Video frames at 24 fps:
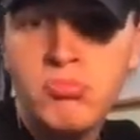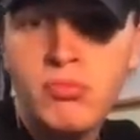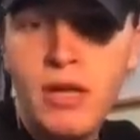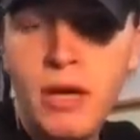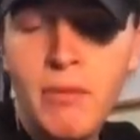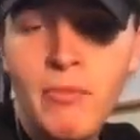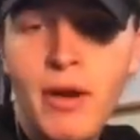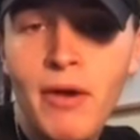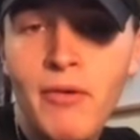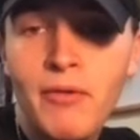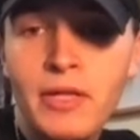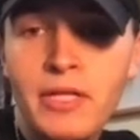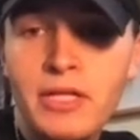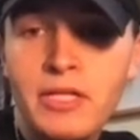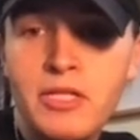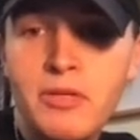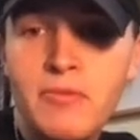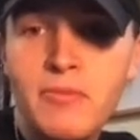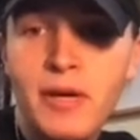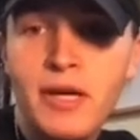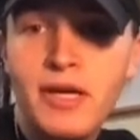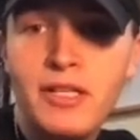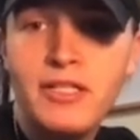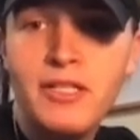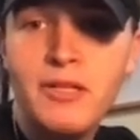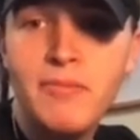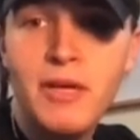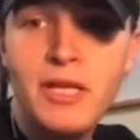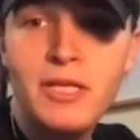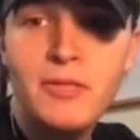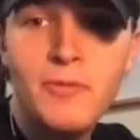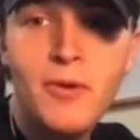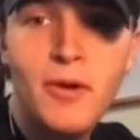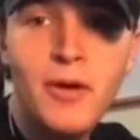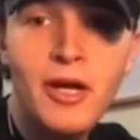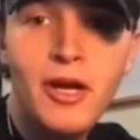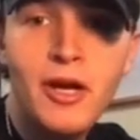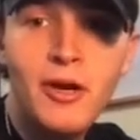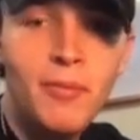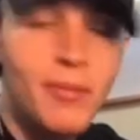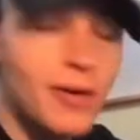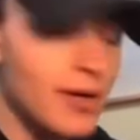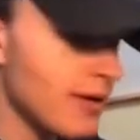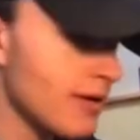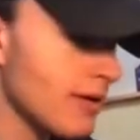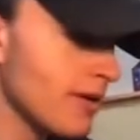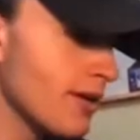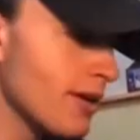I'm not really too big into baseball here,
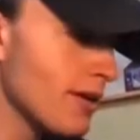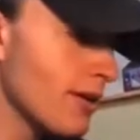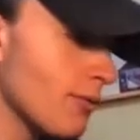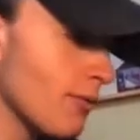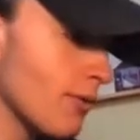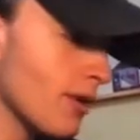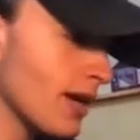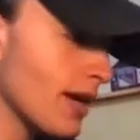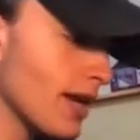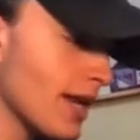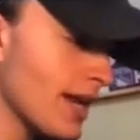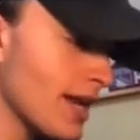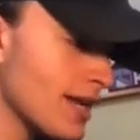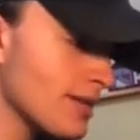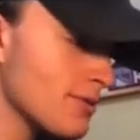but we're going to get